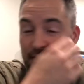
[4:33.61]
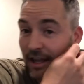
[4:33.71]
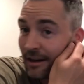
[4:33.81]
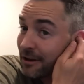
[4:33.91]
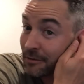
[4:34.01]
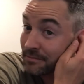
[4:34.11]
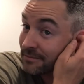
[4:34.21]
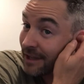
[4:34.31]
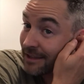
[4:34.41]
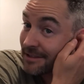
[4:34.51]
don't know,
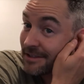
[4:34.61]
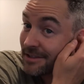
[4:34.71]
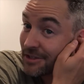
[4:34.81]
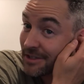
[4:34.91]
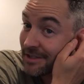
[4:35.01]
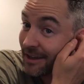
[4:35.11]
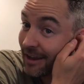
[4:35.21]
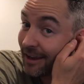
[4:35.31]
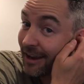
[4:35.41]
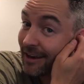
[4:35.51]
that's just
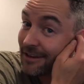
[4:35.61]
an